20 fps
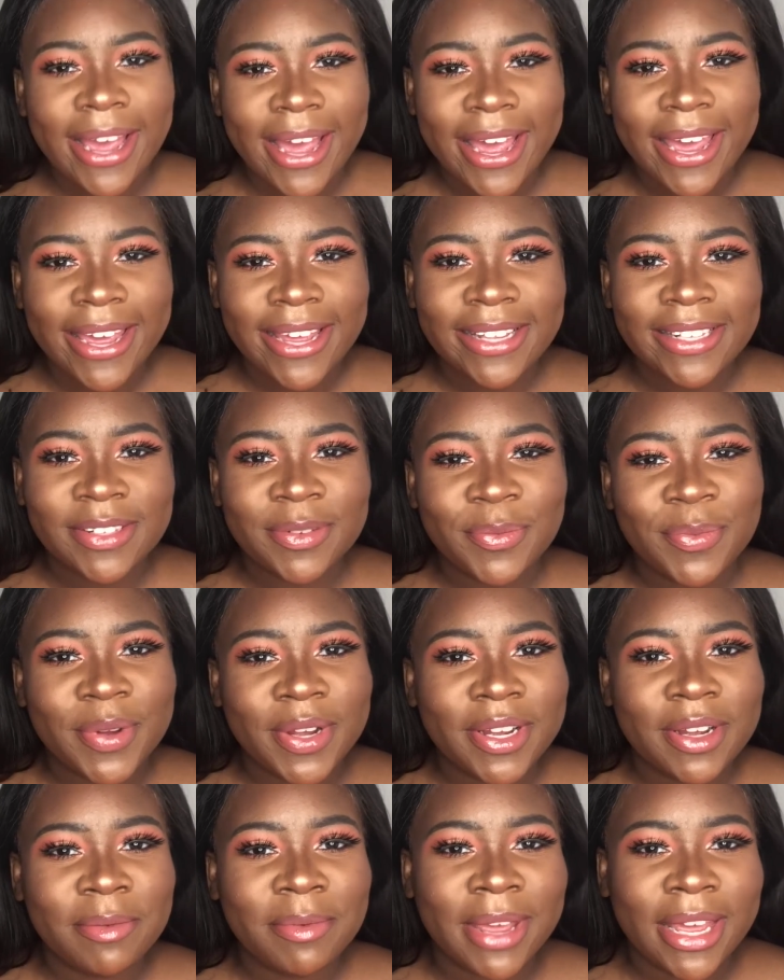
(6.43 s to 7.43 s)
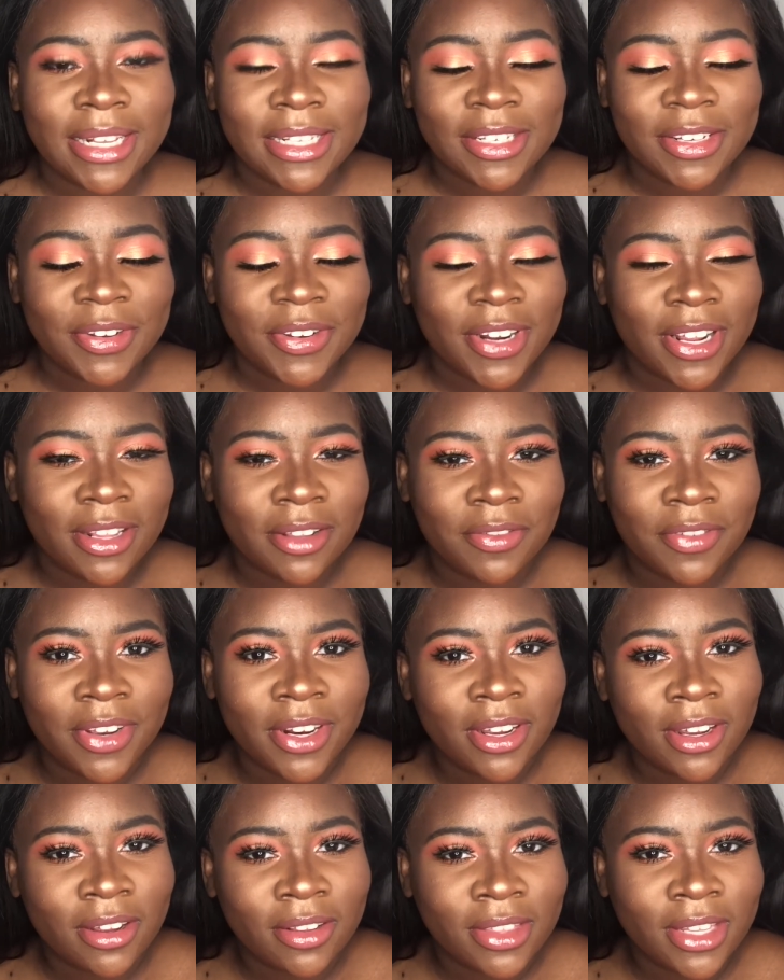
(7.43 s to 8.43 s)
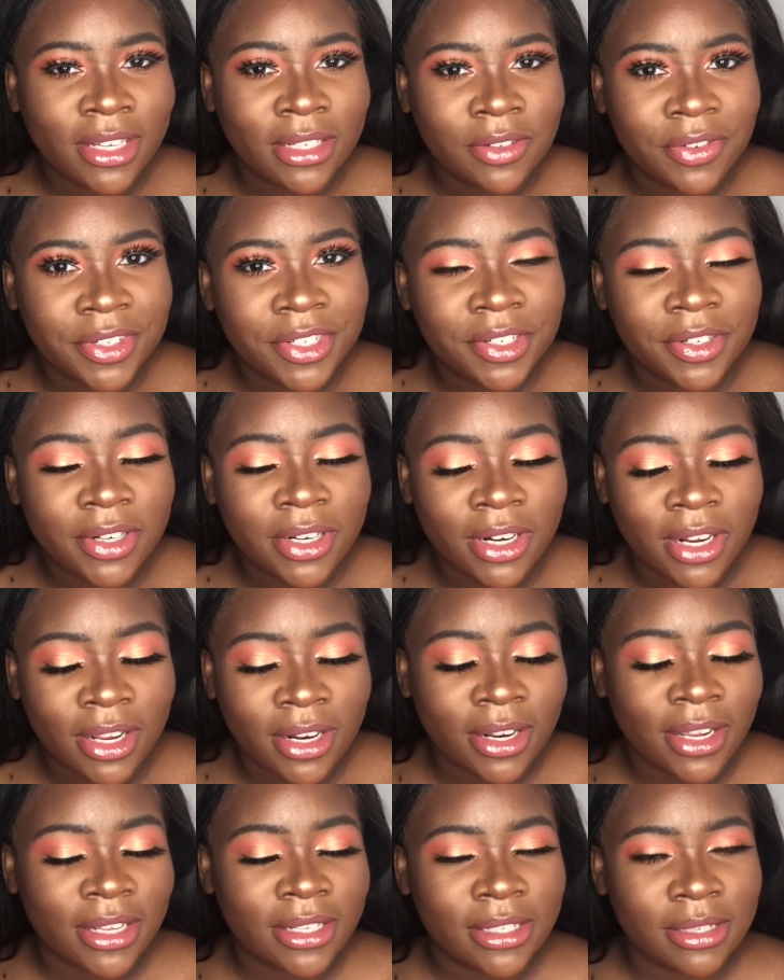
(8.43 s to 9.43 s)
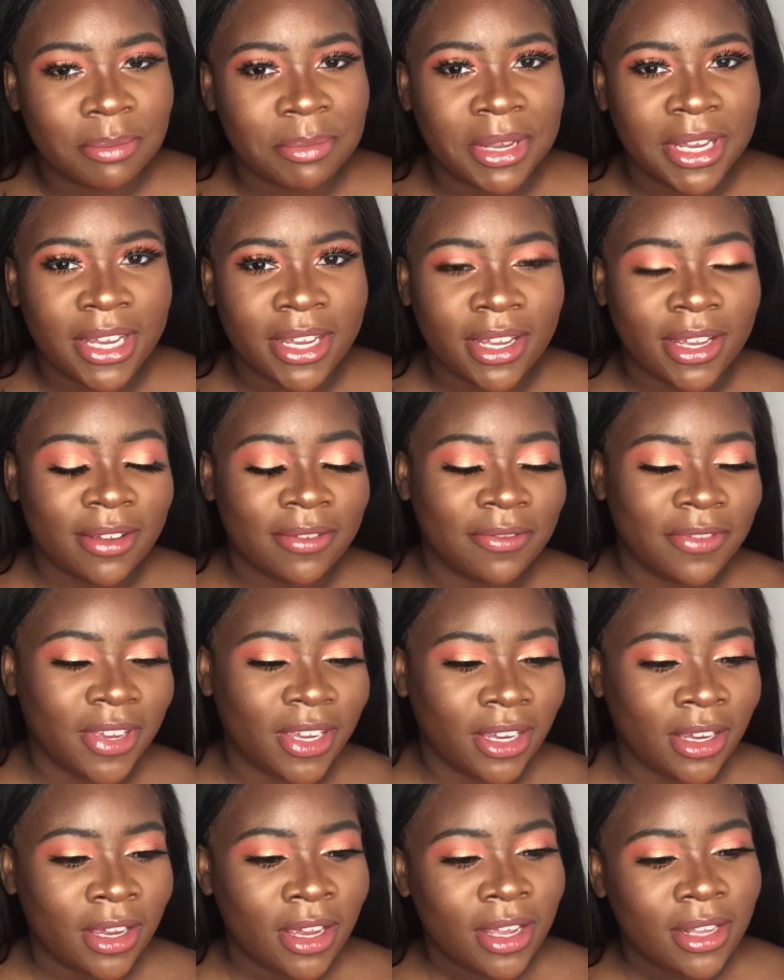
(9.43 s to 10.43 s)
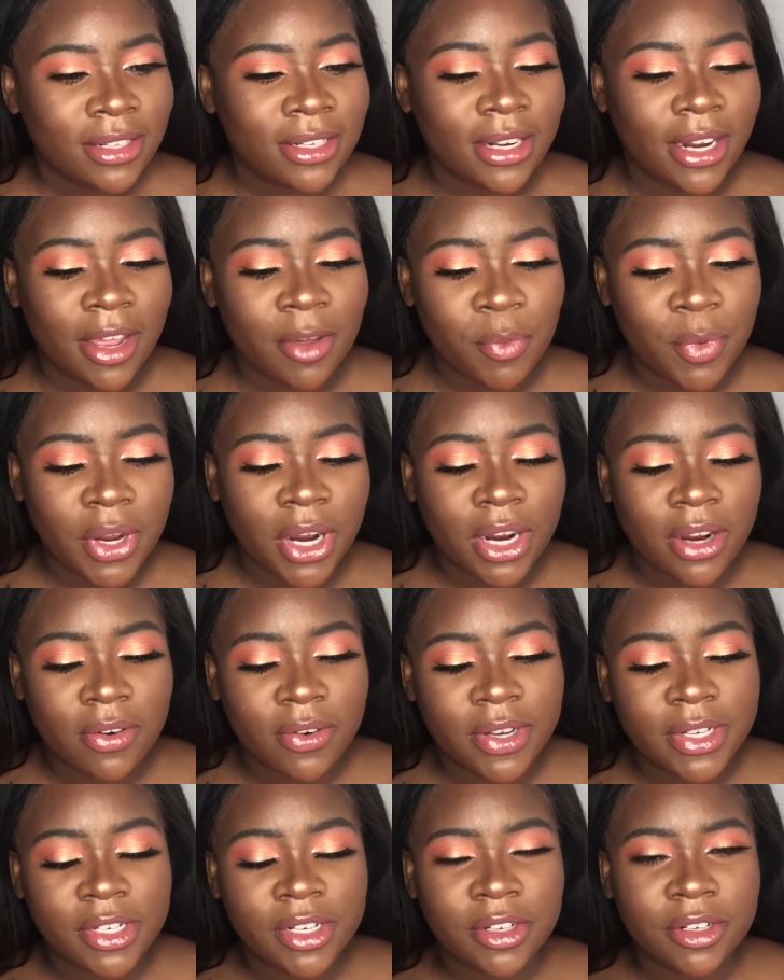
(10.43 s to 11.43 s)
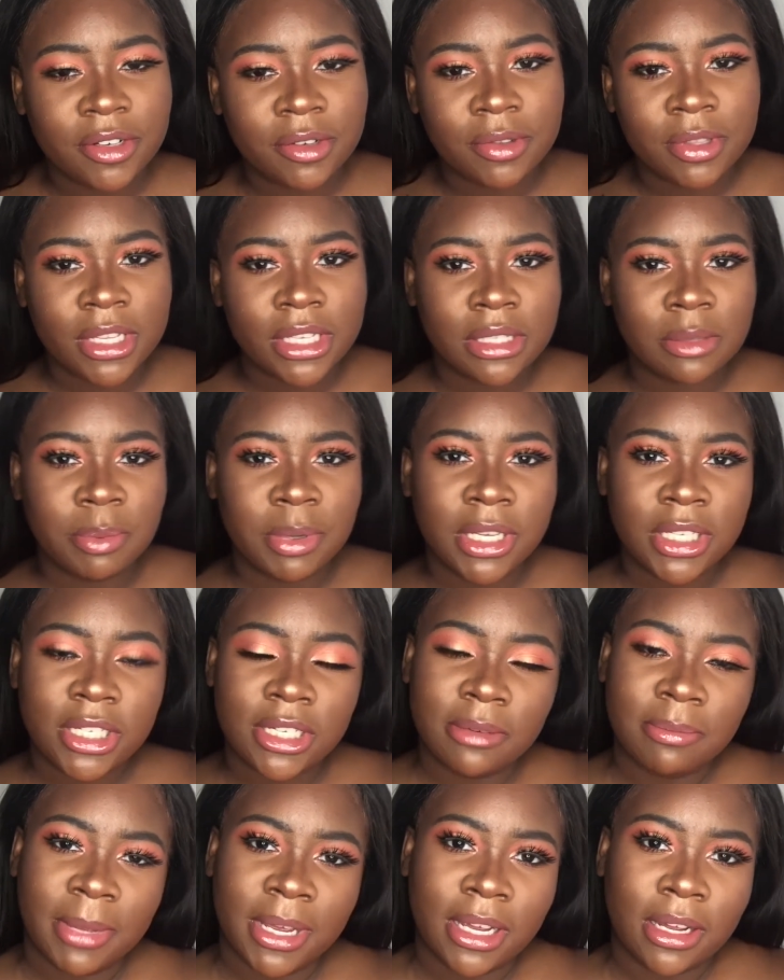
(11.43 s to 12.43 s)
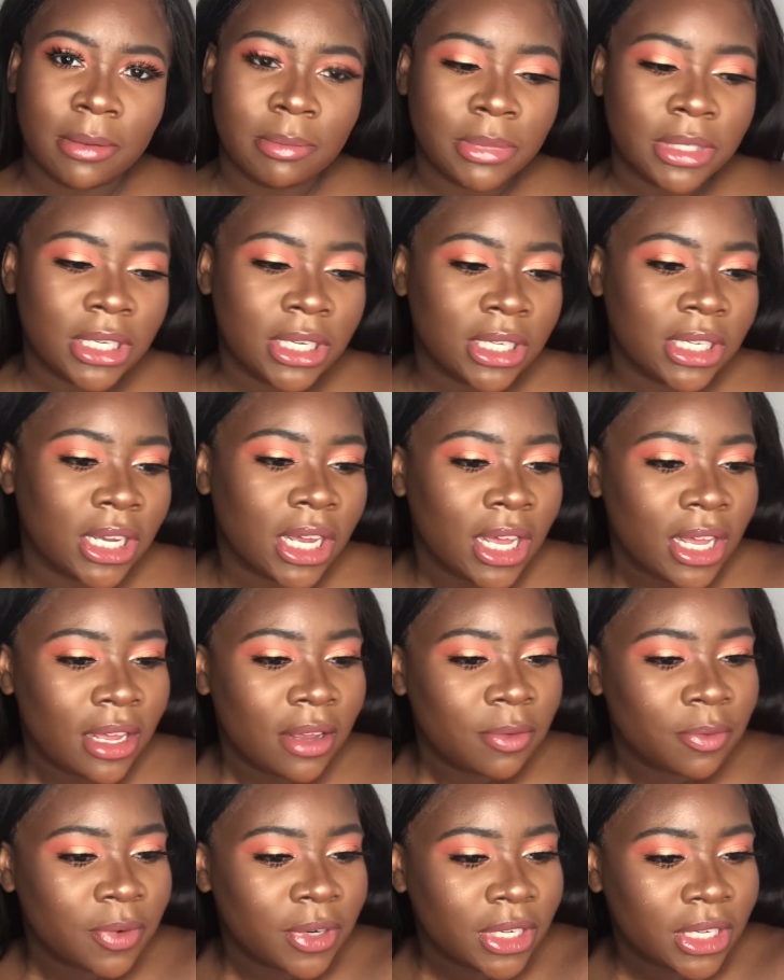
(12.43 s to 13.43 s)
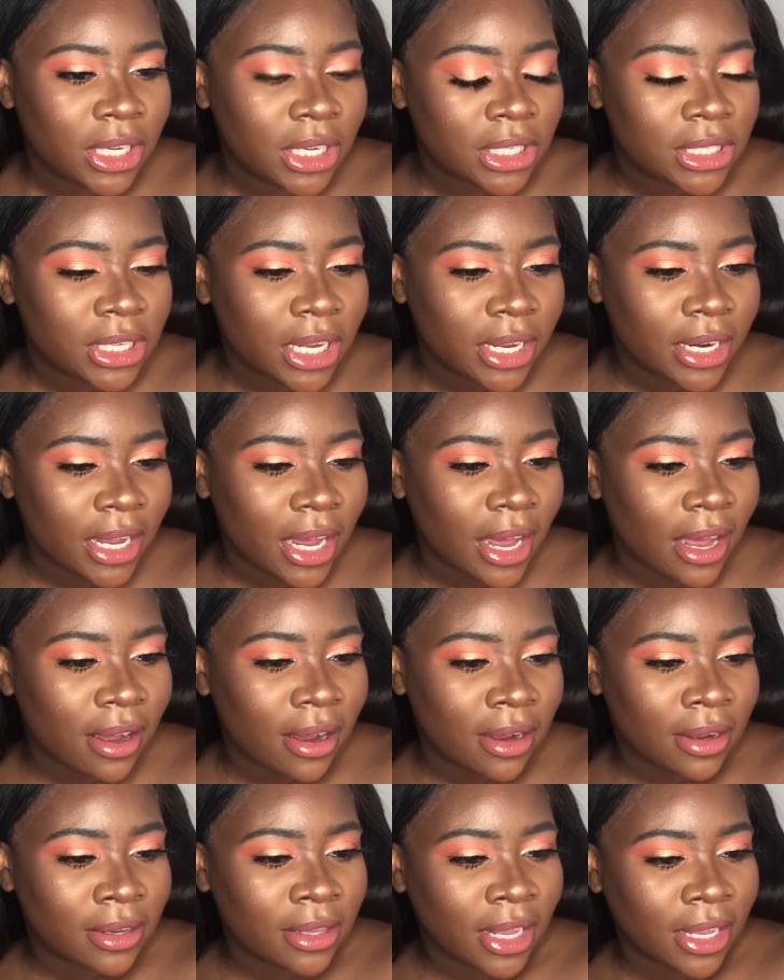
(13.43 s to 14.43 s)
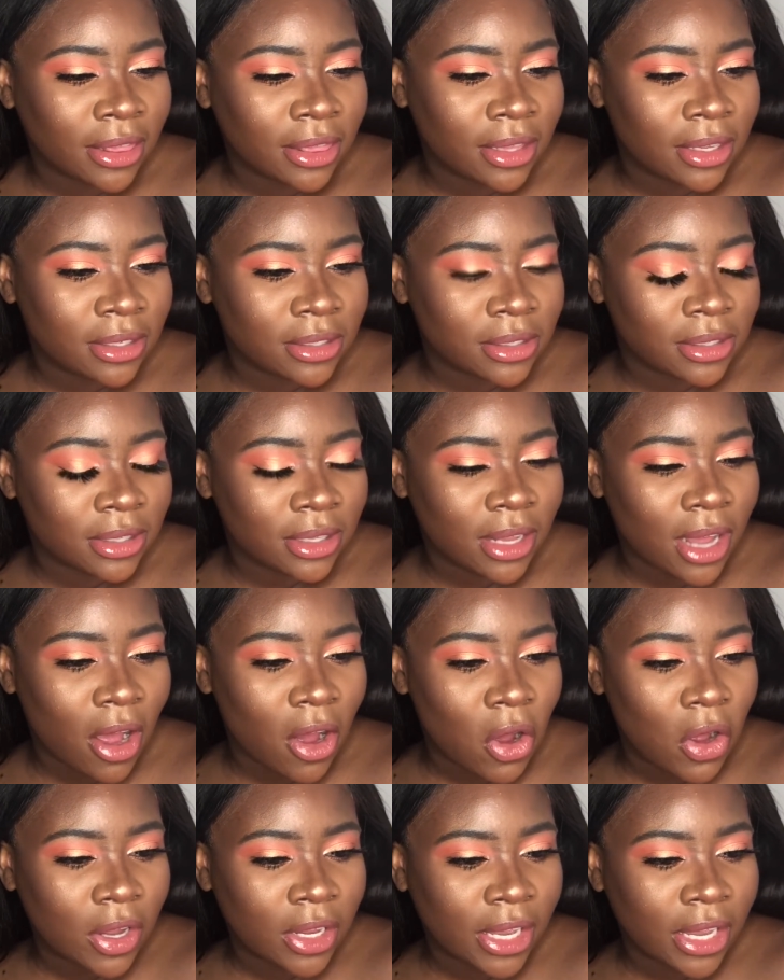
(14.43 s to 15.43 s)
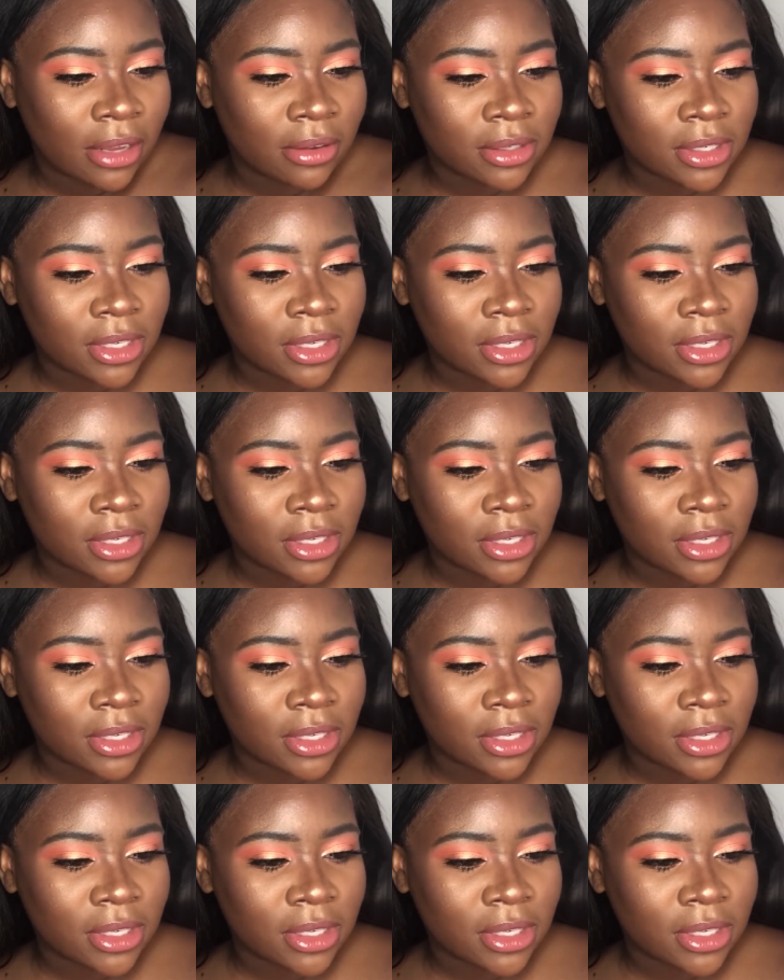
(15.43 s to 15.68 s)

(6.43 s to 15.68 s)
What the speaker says: guys, welcome back to another video. Thanks for tuning in. It's me, V. Today we are going to do this peachy makeup look. Really excited how this all came